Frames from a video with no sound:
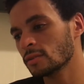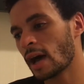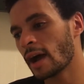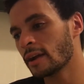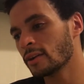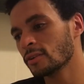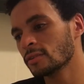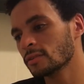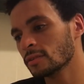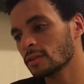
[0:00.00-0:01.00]

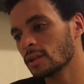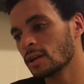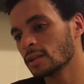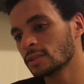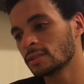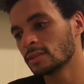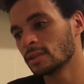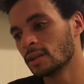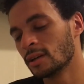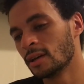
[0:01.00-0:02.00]
Iron, Lux,
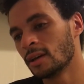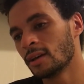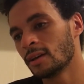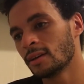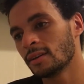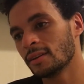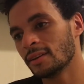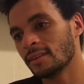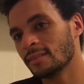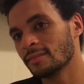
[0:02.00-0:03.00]

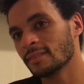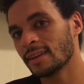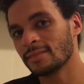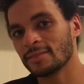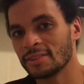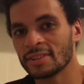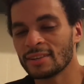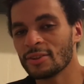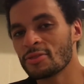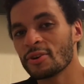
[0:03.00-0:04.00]
and like this is
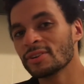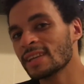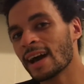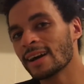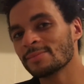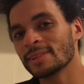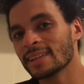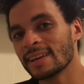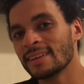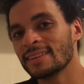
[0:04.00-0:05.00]
like the third time in
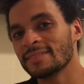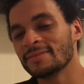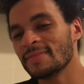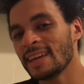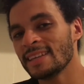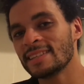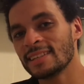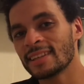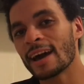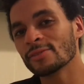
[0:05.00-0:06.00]
like
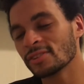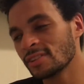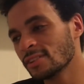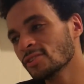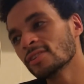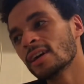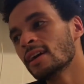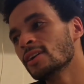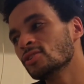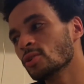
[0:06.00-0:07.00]
18,000 years.
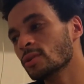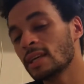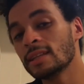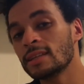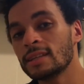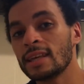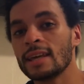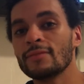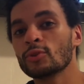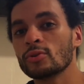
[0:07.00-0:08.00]
So at the end of the day,
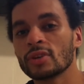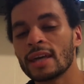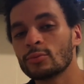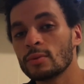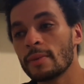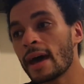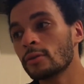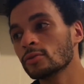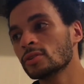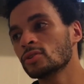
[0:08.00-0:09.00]
even though he's had 3
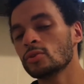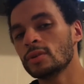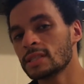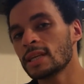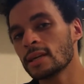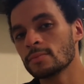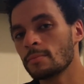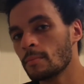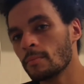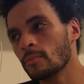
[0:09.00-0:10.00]
battles, so you can say it's
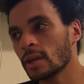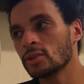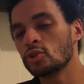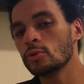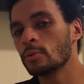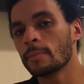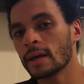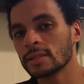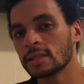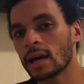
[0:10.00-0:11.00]
like super
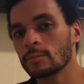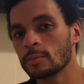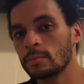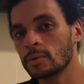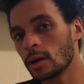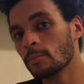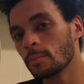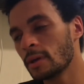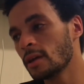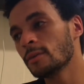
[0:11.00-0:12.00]
amounts of time to come
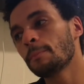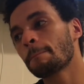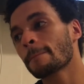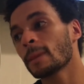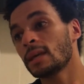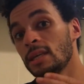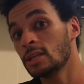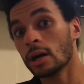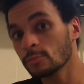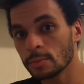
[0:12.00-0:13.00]
prepared, he
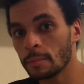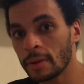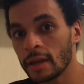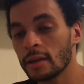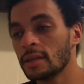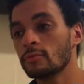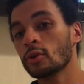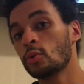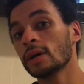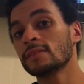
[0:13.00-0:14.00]
comes prepared. He
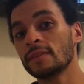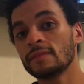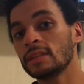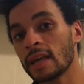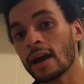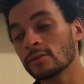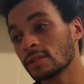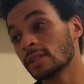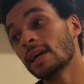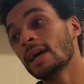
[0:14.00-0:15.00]
requests
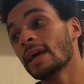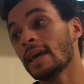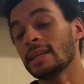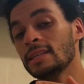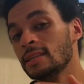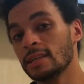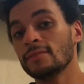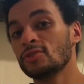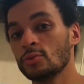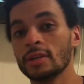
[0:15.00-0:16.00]
50,000 and he
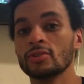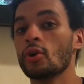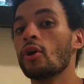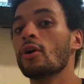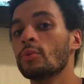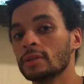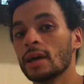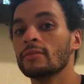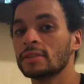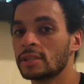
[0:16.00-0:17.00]
gives you his all with
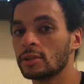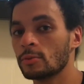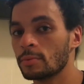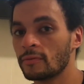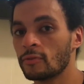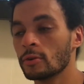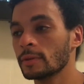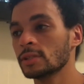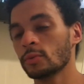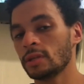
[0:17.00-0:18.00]
every single performance.